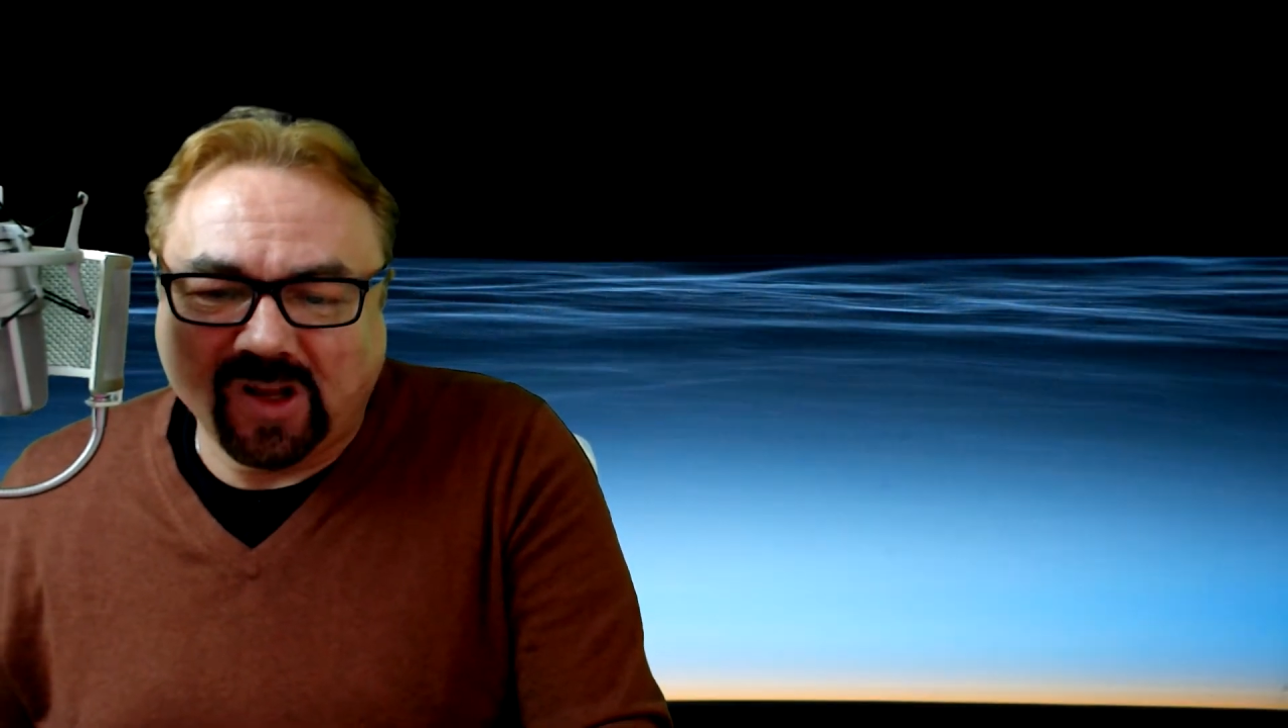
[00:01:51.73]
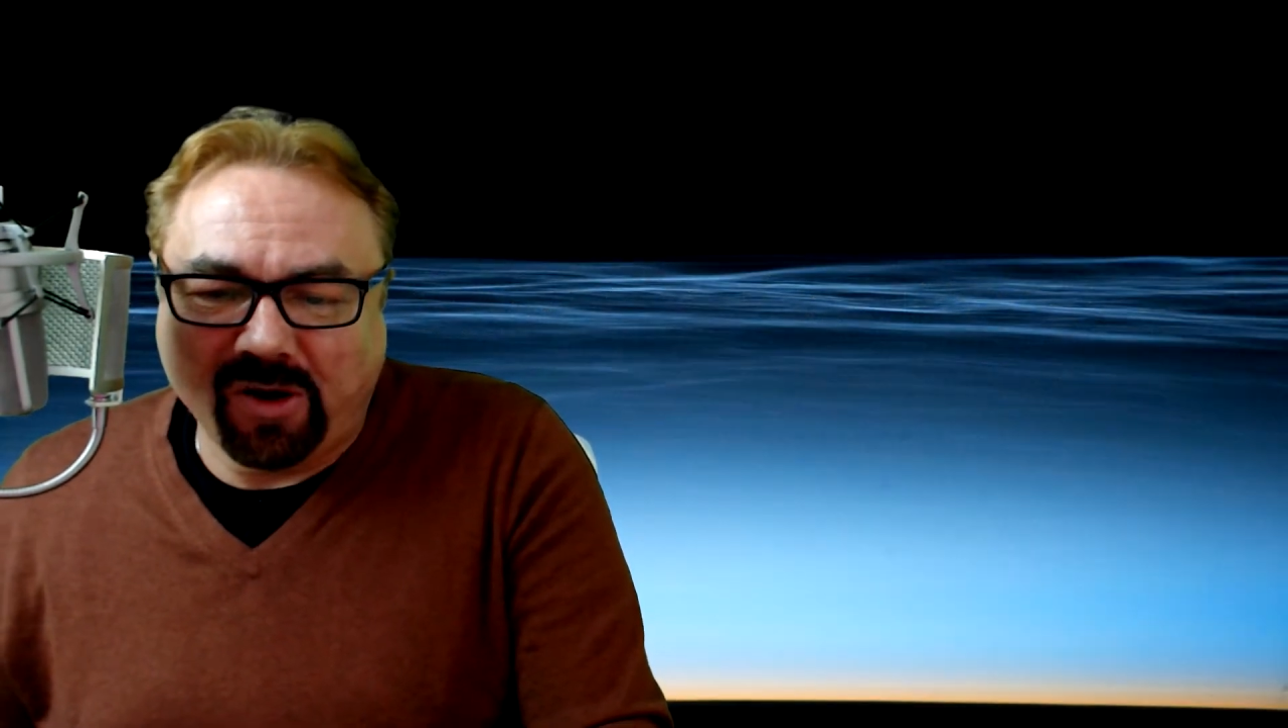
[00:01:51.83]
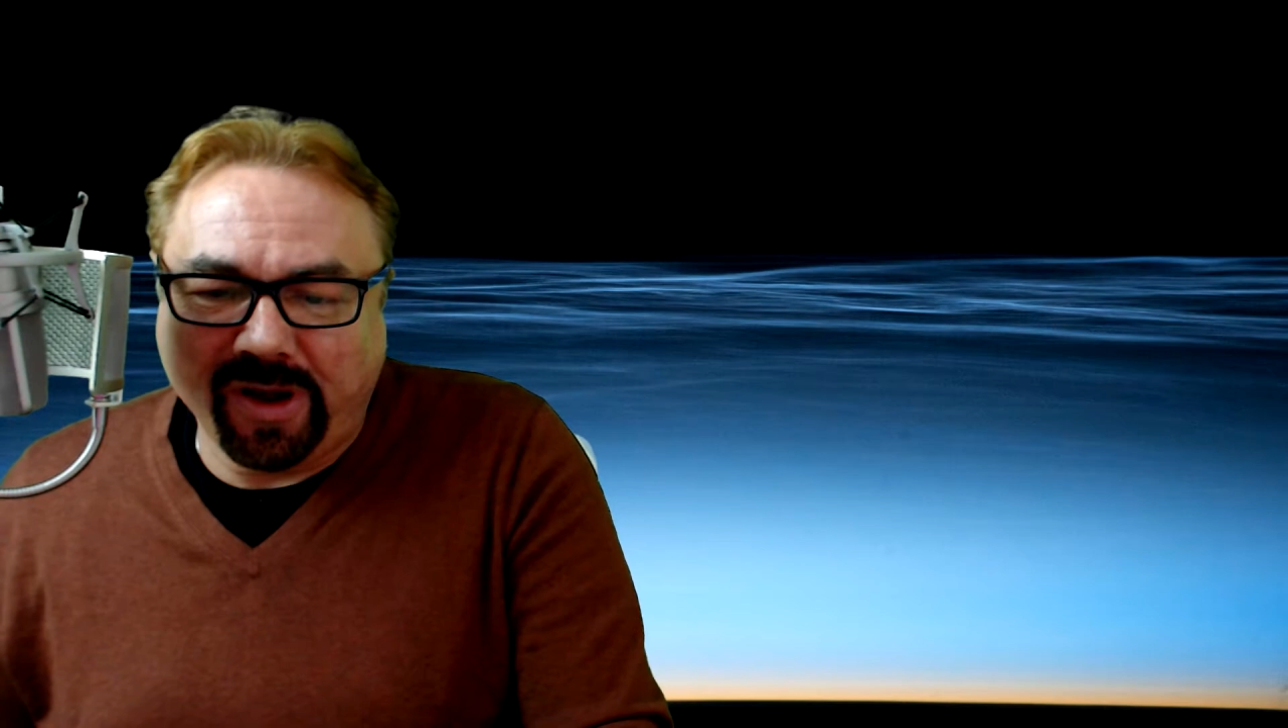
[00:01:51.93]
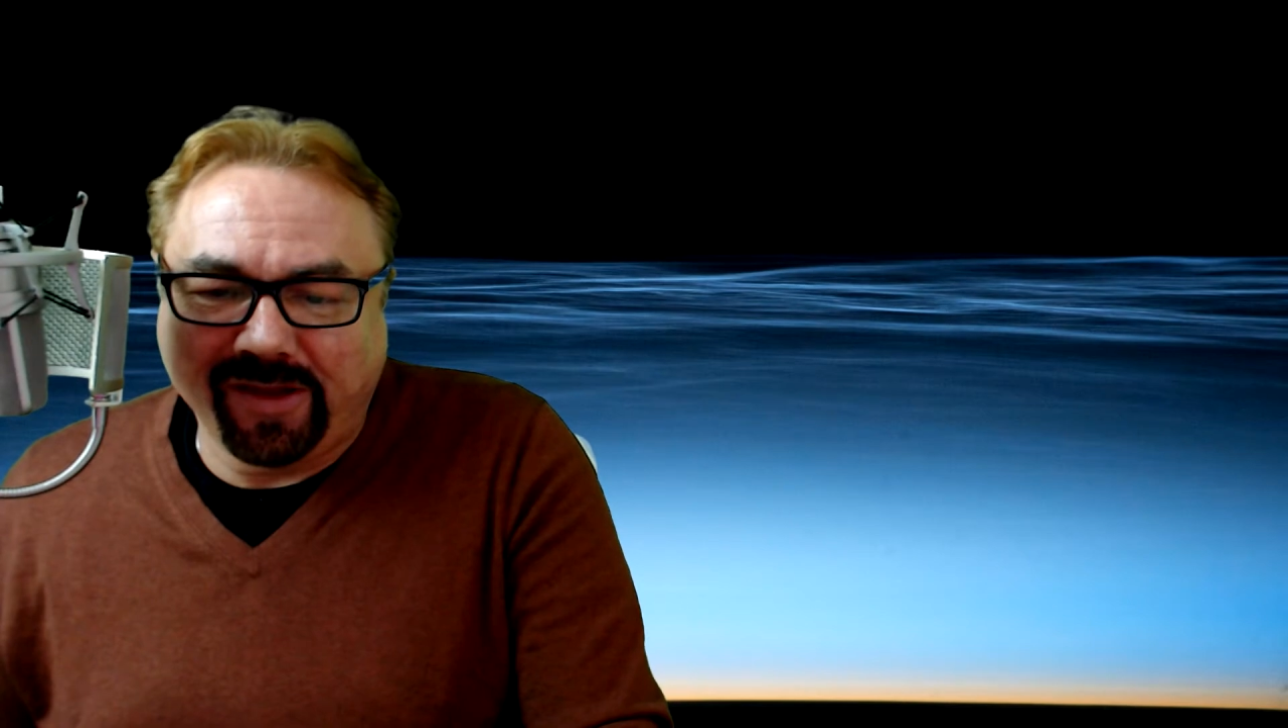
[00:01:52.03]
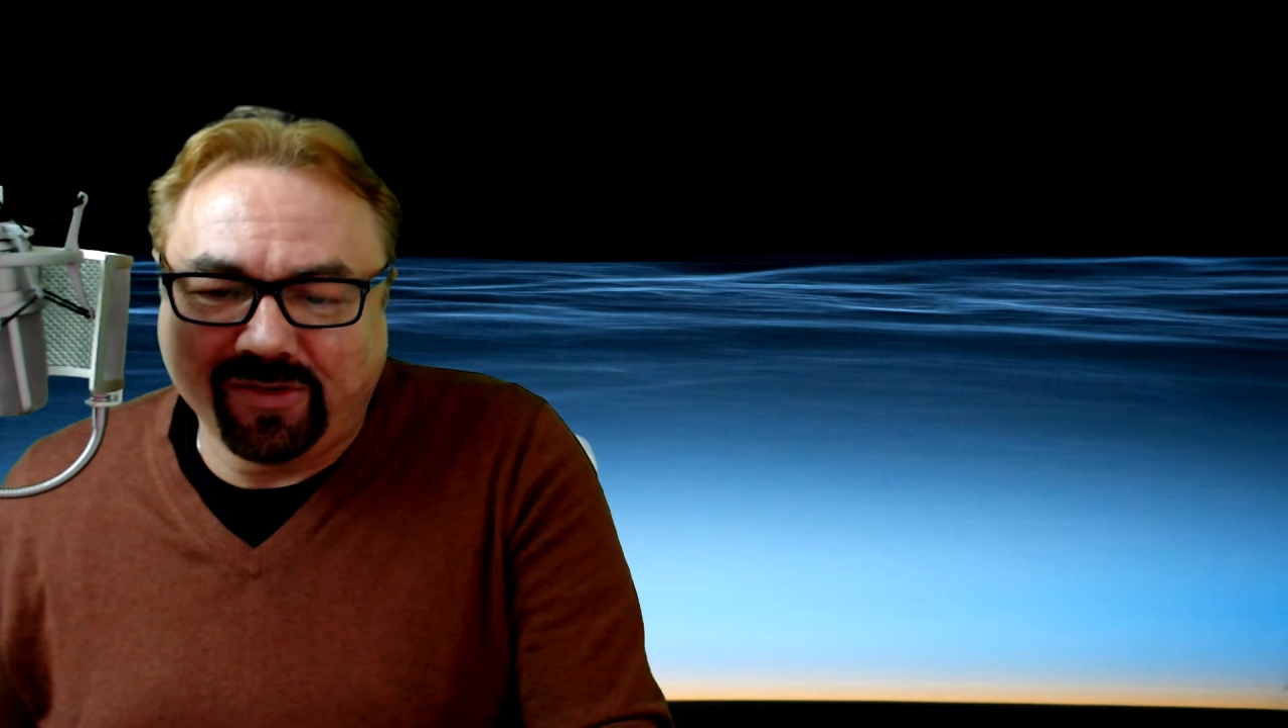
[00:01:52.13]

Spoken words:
right,